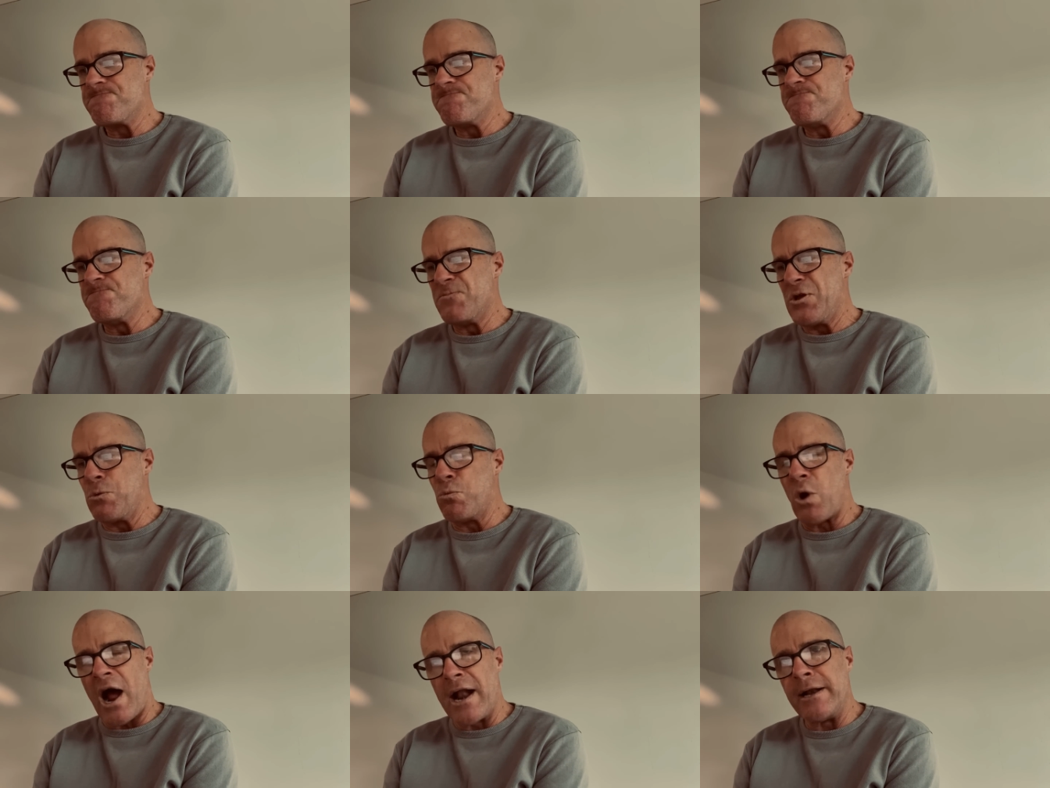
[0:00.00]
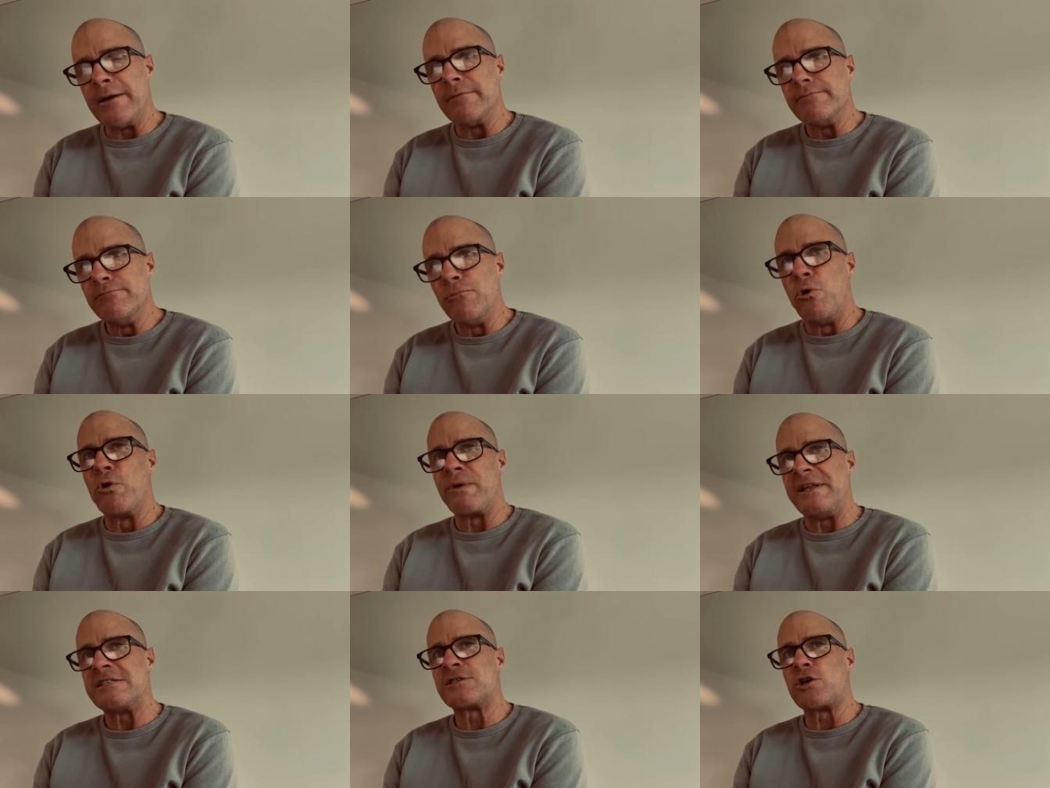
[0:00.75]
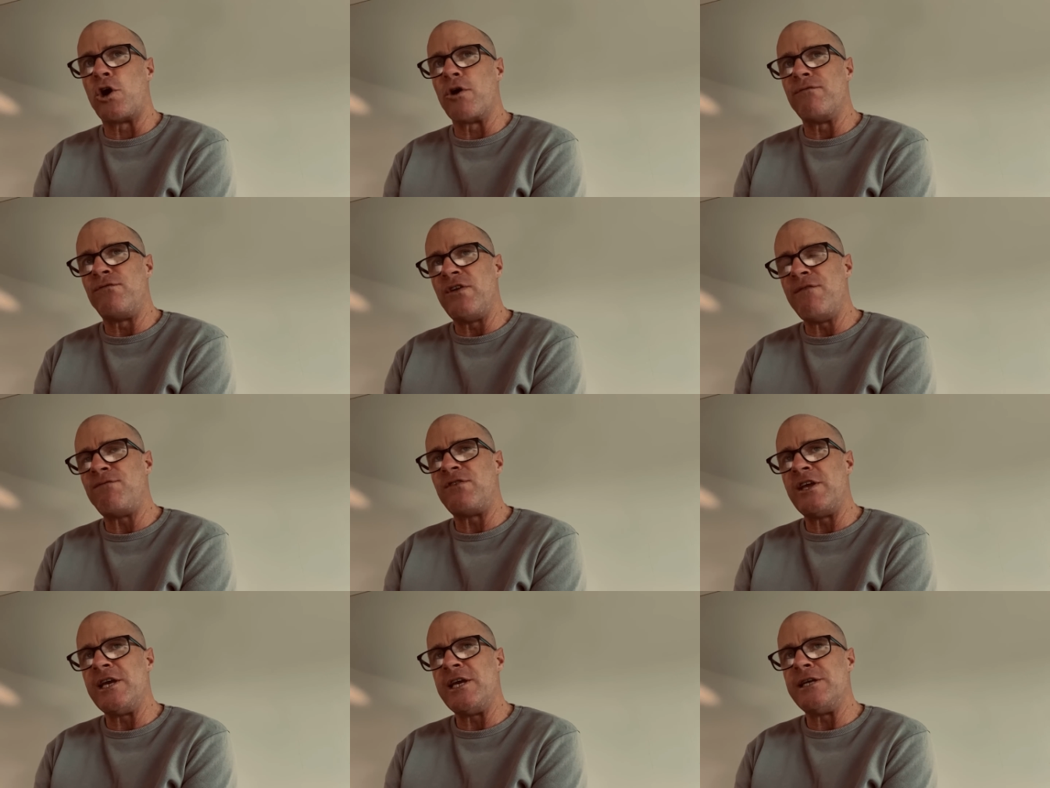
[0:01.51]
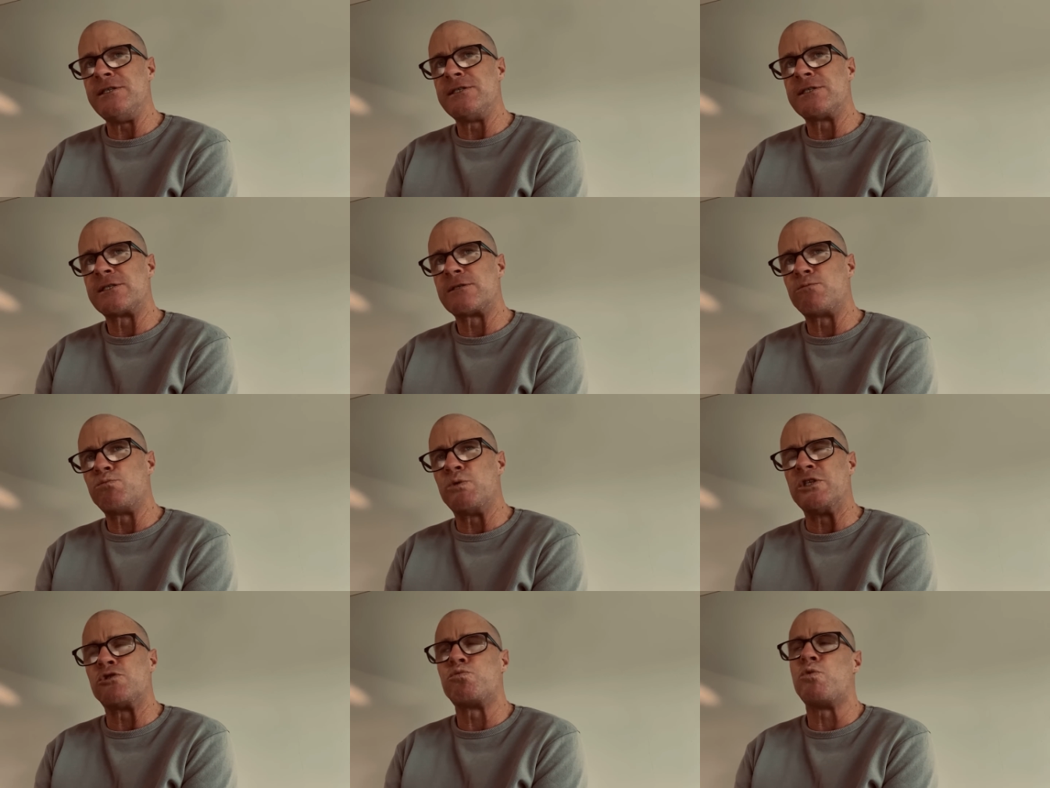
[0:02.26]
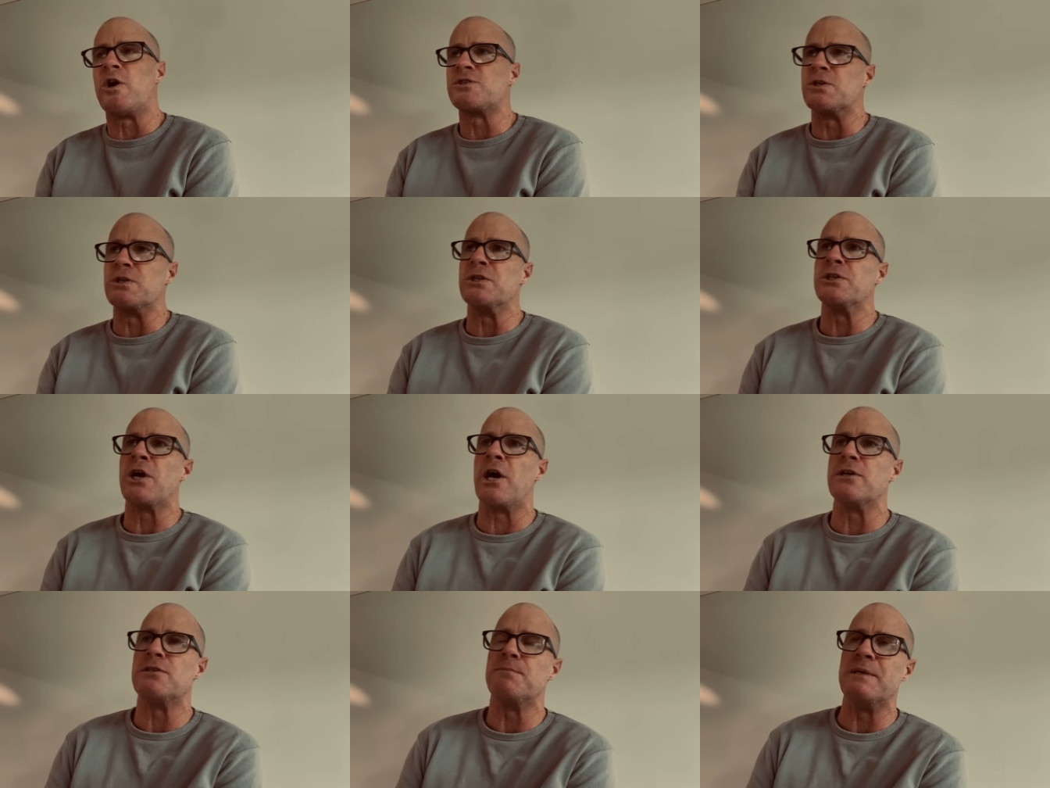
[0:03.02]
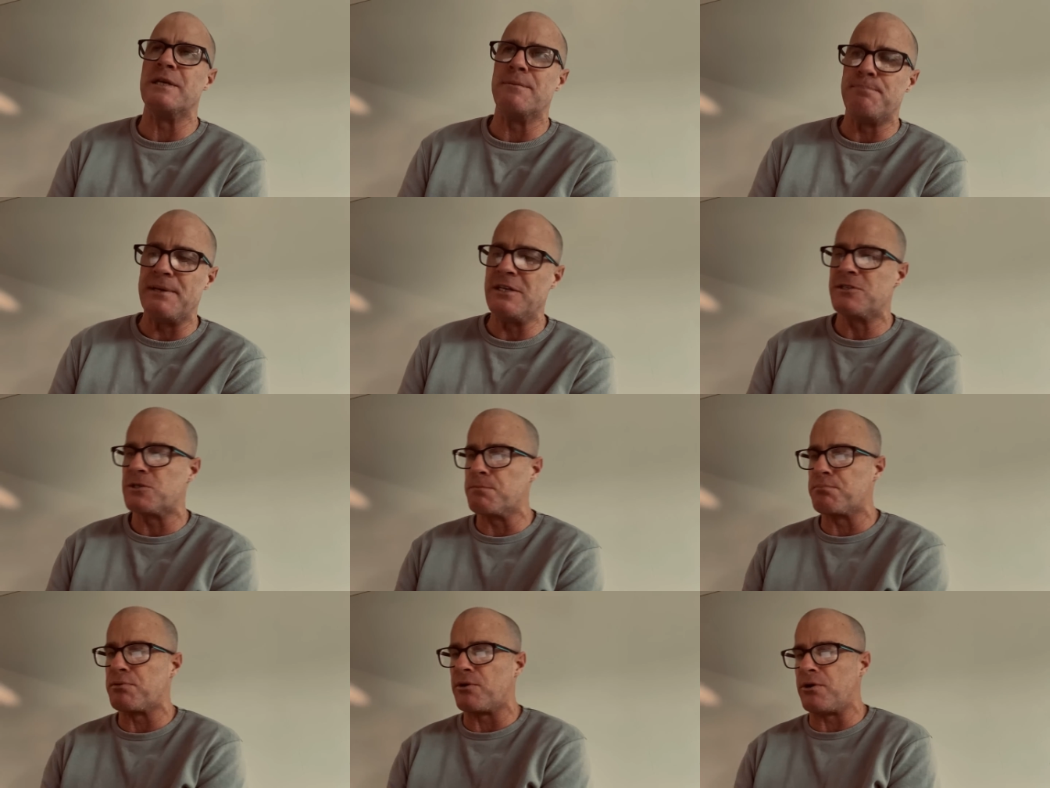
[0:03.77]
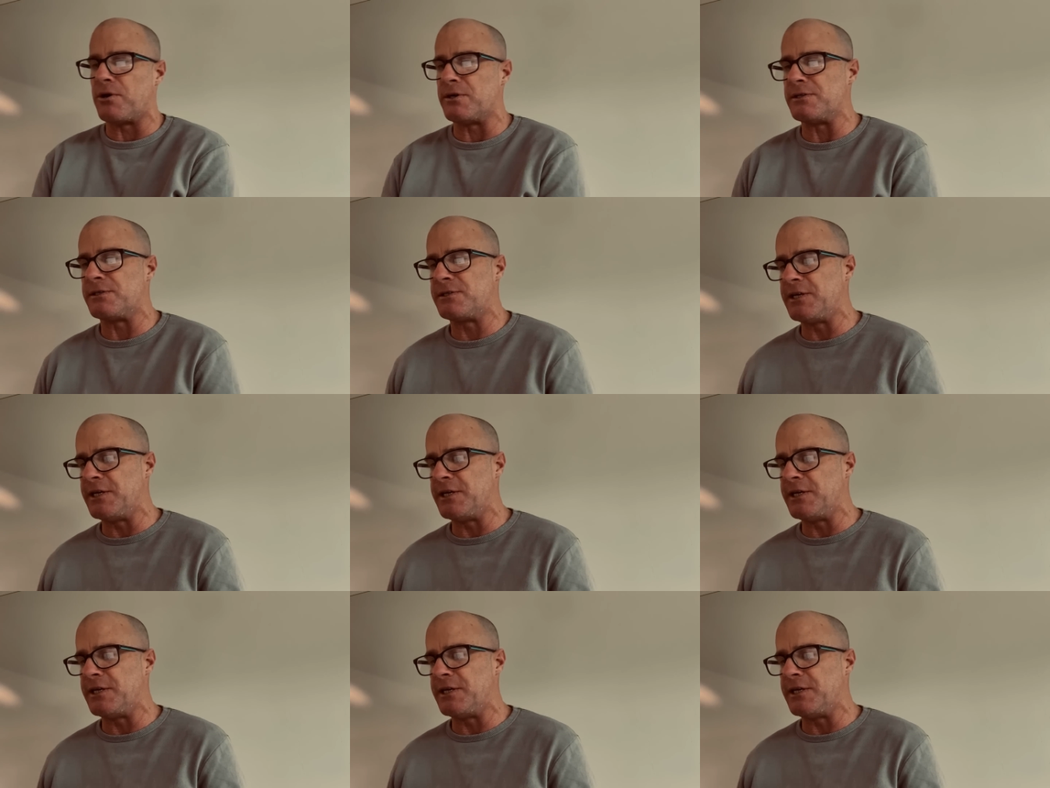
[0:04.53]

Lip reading: We won more inside 50s, which wasn't going to be a big surprise.